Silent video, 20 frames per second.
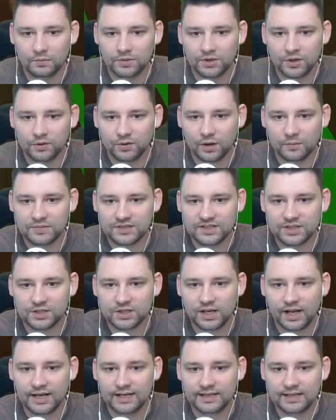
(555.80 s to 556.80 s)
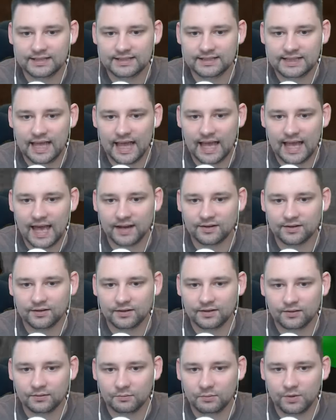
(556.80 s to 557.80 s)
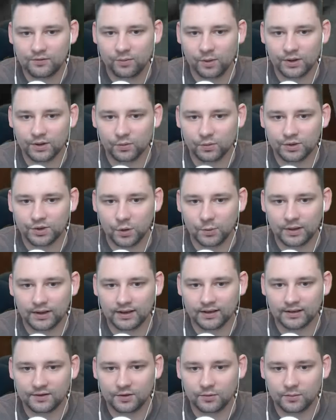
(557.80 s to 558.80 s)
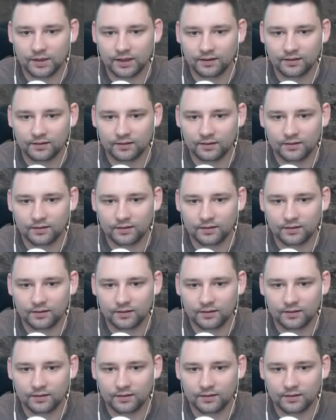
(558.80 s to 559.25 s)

Dude, I'm slightly scared with what you're doing to me.